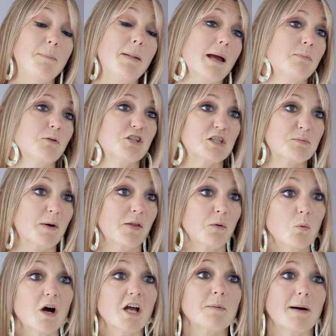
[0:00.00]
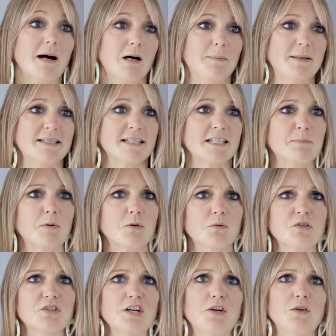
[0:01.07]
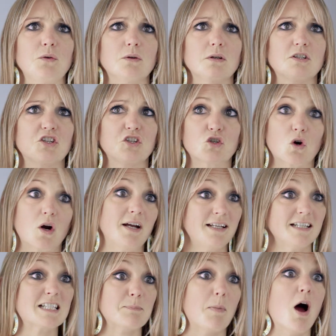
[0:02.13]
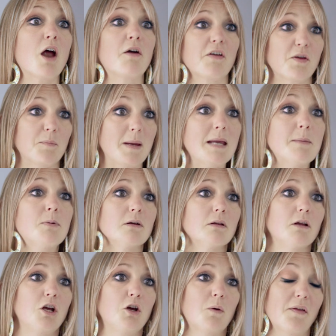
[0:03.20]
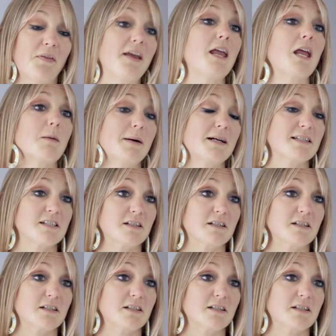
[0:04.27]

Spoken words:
be able to spread the word about our business, but also to try and inspire other people who are thinking about